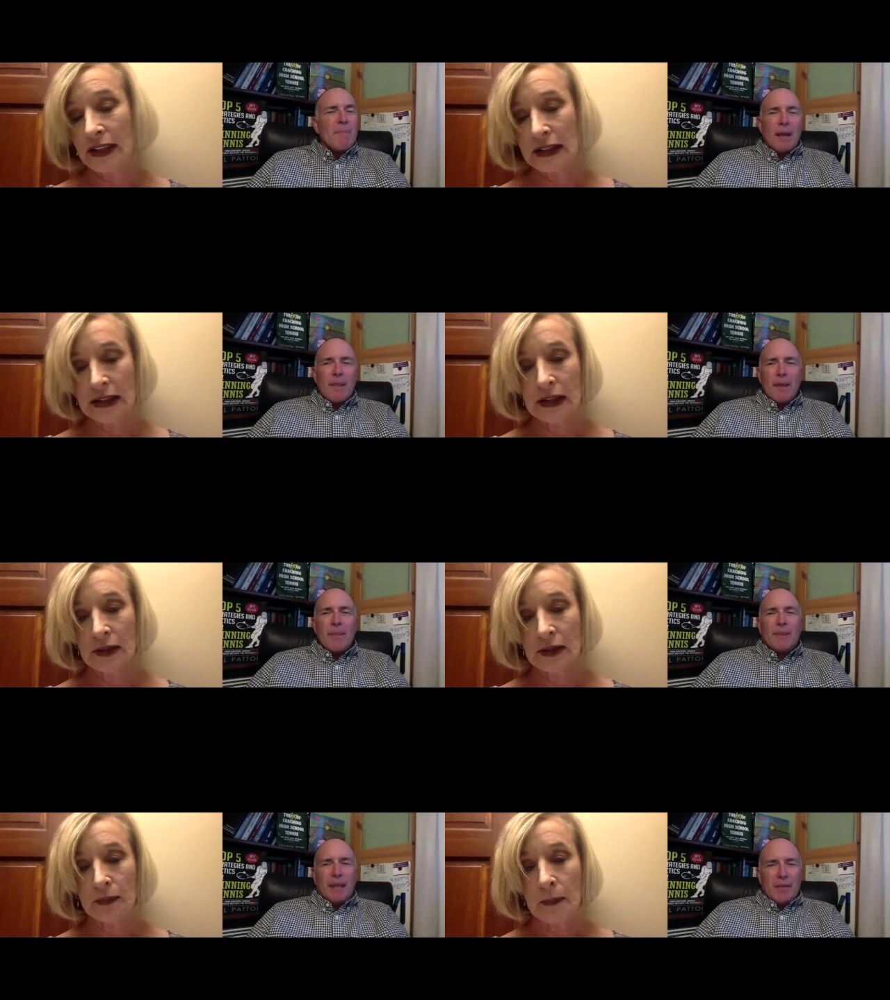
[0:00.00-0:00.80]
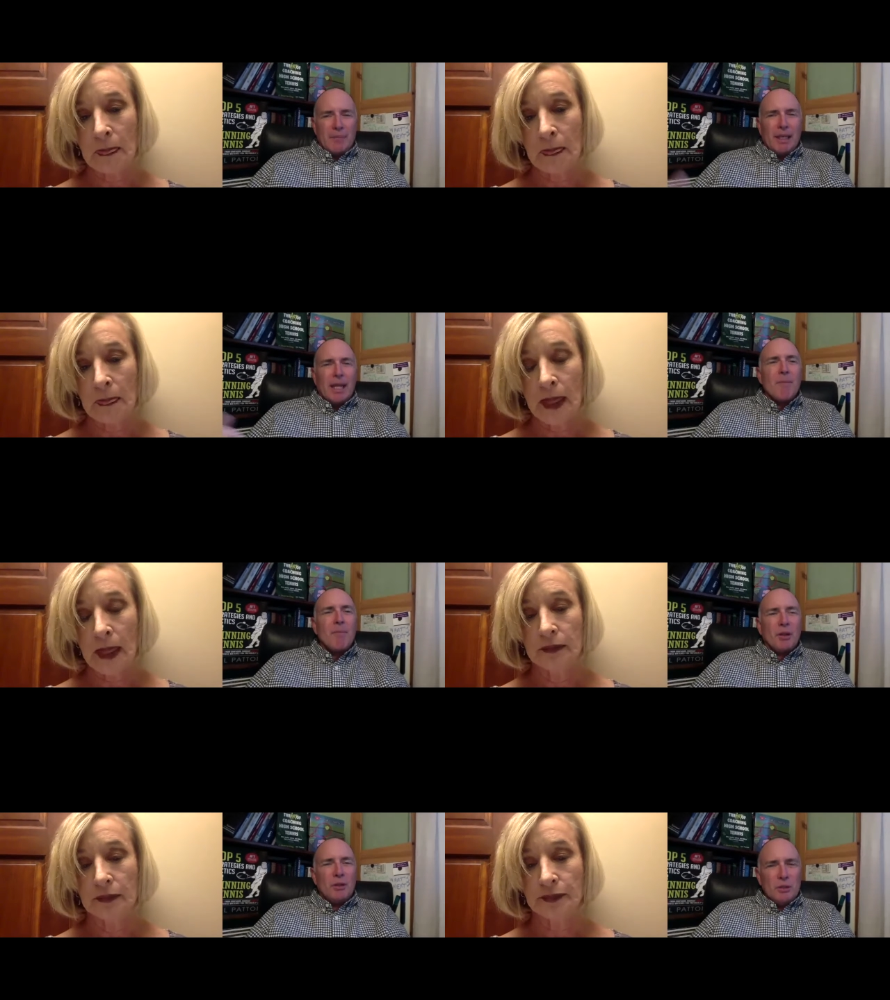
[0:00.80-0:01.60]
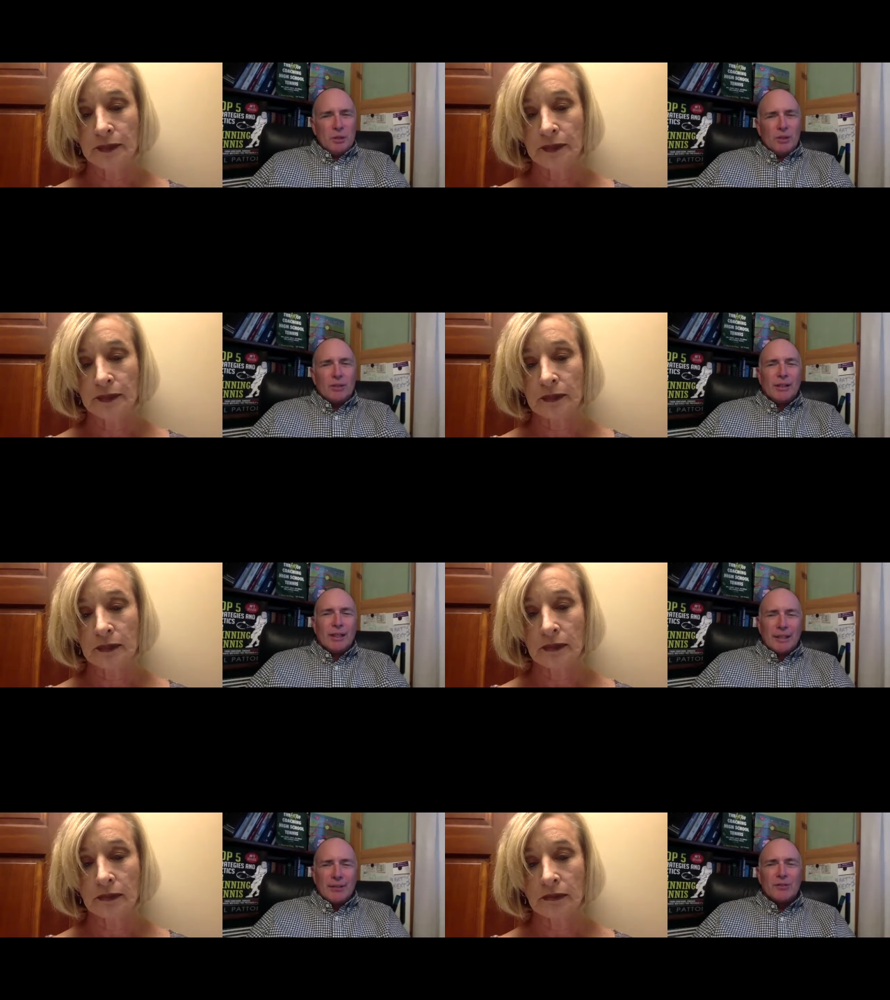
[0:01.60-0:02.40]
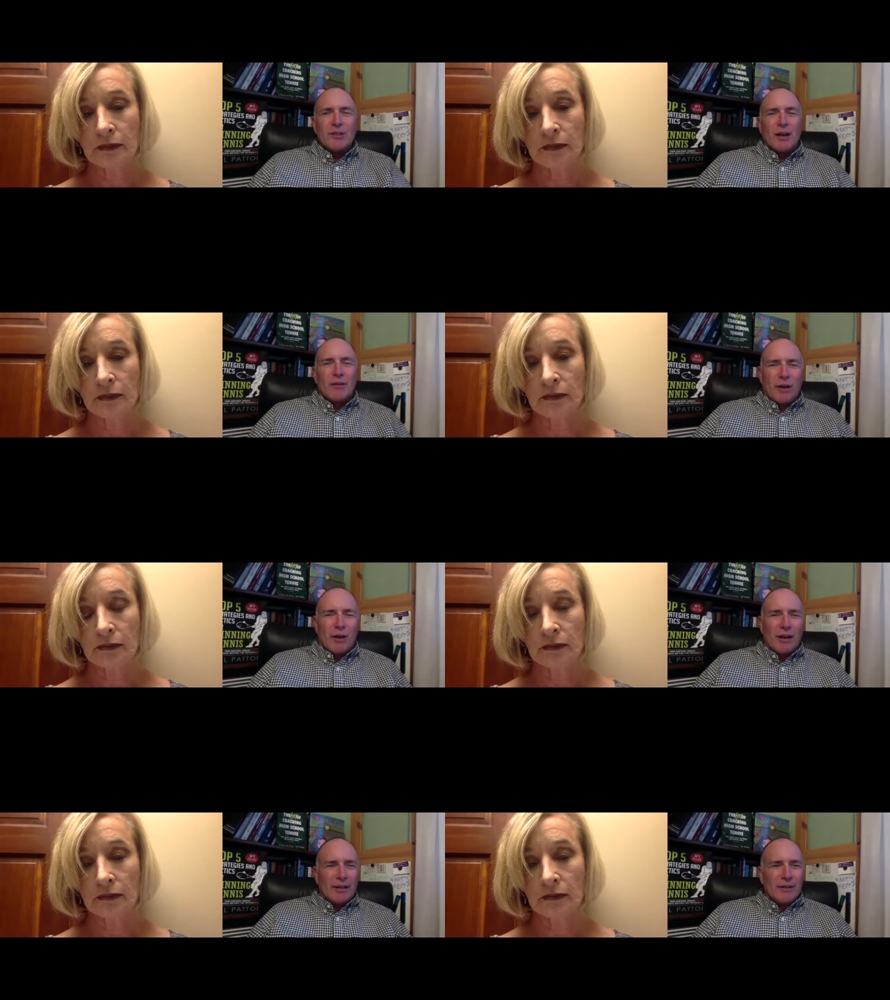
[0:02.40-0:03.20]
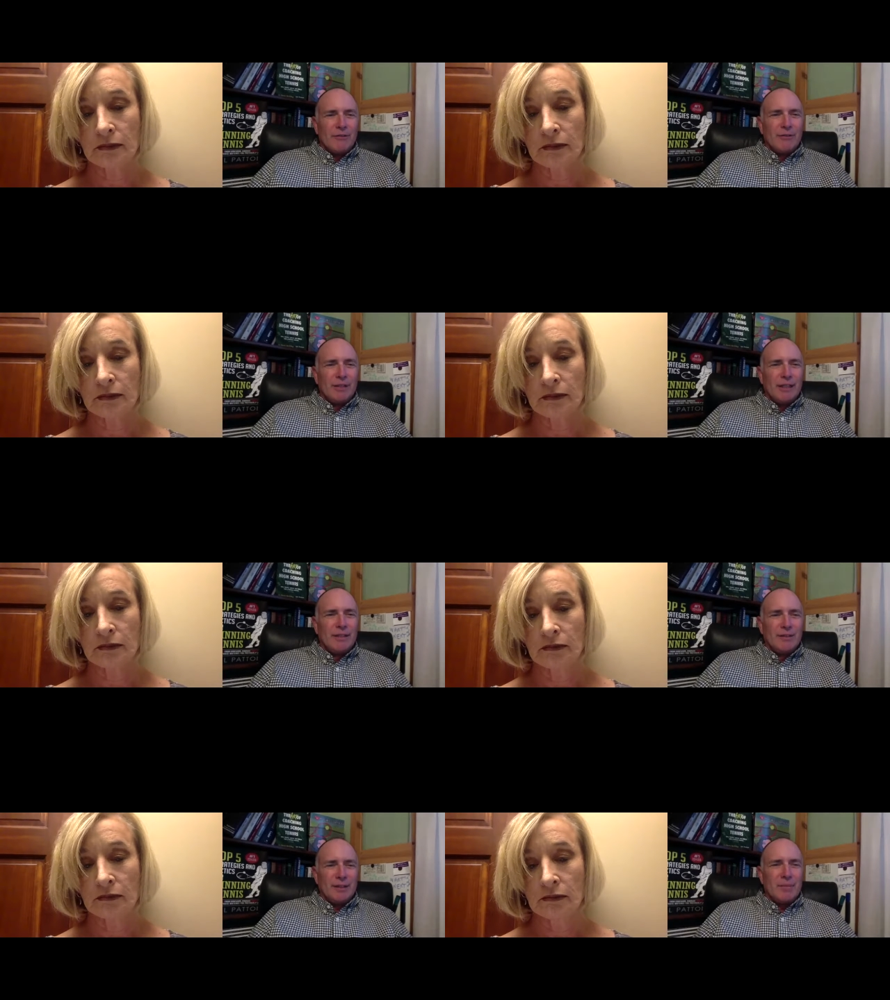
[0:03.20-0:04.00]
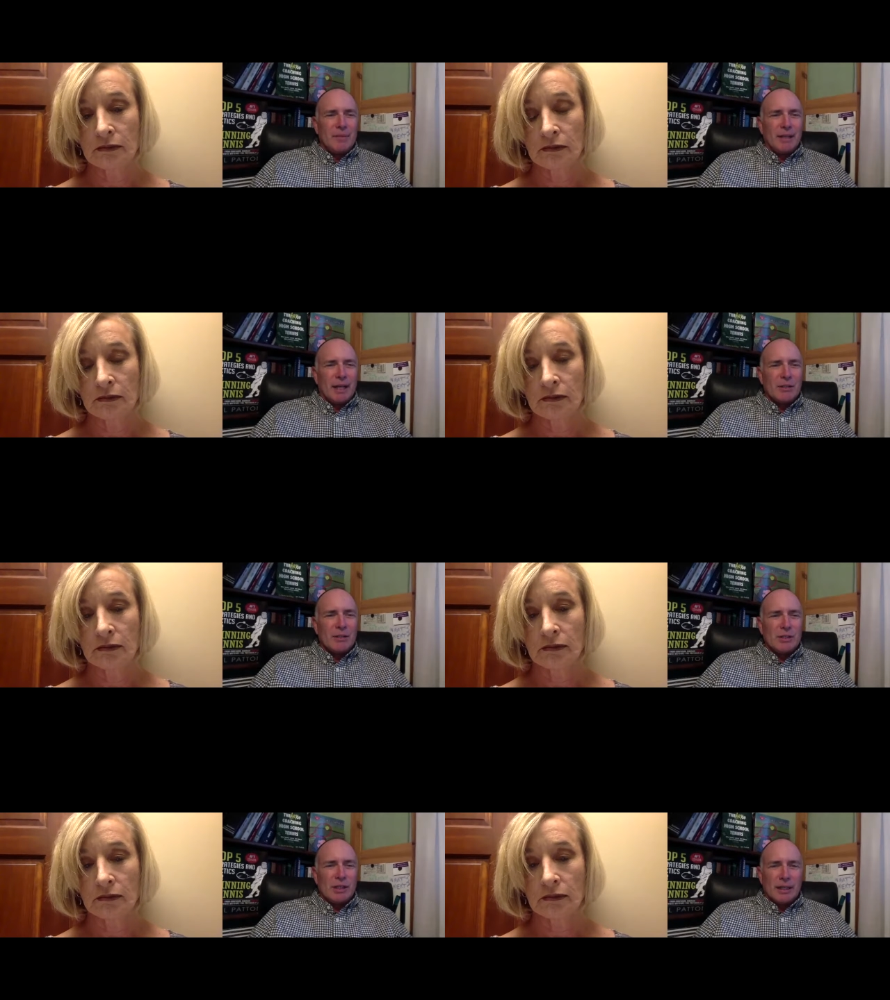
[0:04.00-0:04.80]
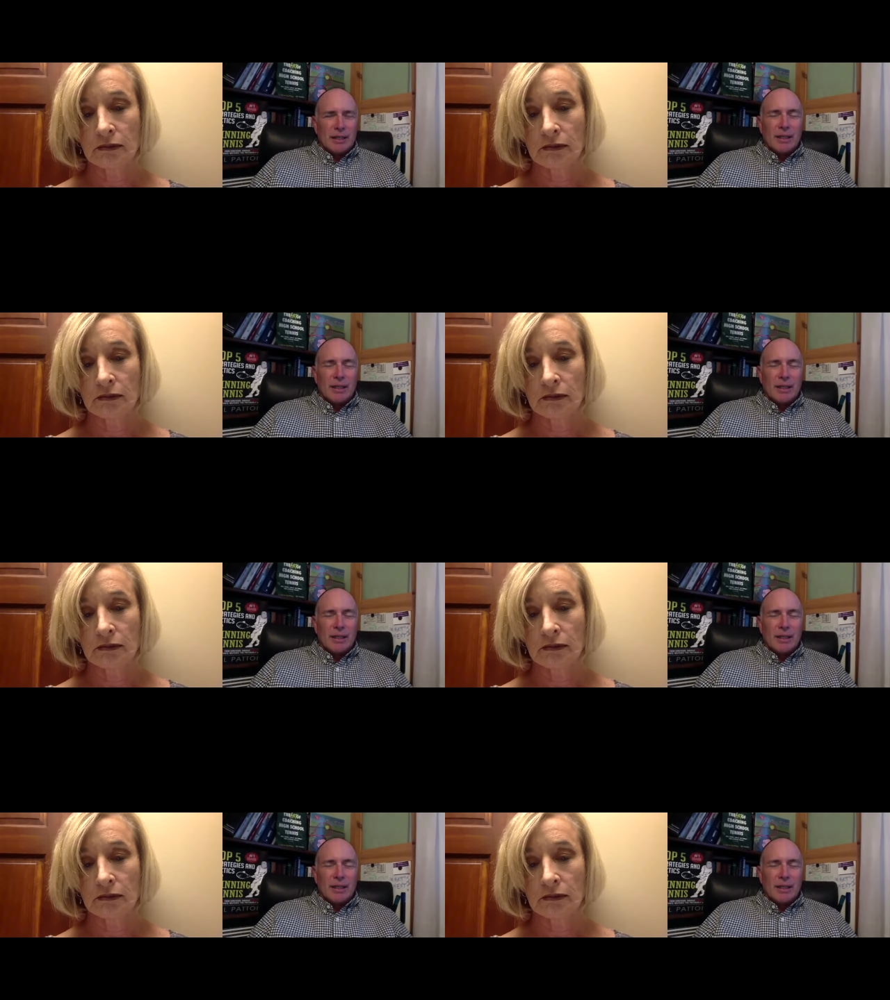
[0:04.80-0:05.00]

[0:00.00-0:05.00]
Speaker 1: And then they became the nucleus of our undefeated team the next year.